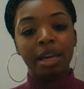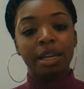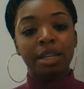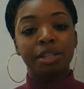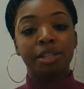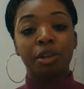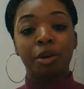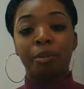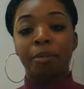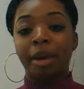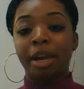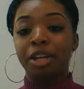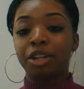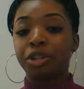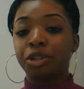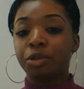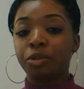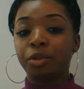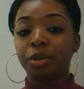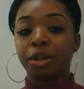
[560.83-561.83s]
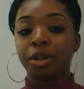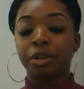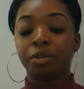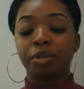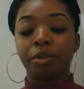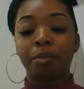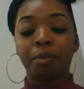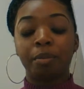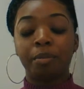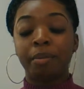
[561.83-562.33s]
So make sure
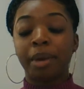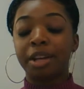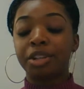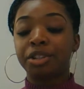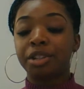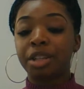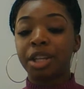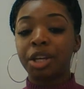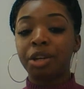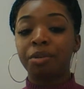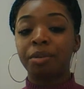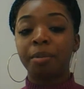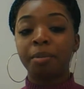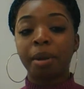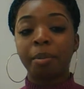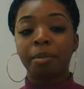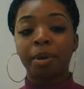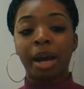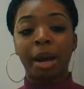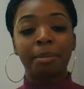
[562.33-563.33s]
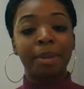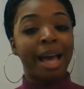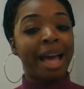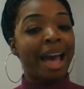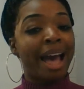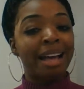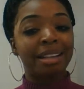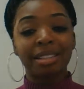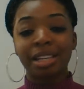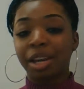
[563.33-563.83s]
that you remember, I'm not
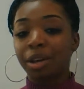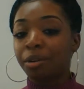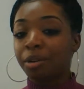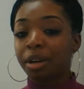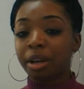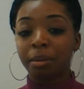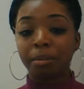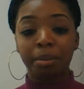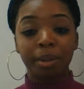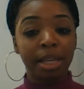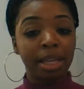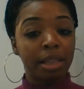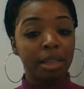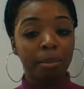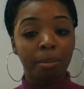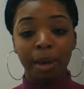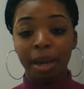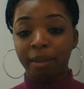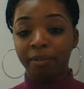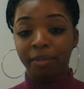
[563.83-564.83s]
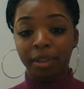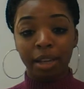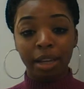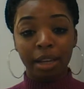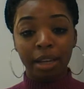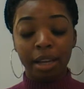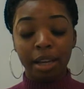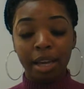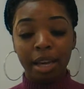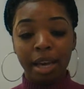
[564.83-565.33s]
asking you to complete the pamphlet,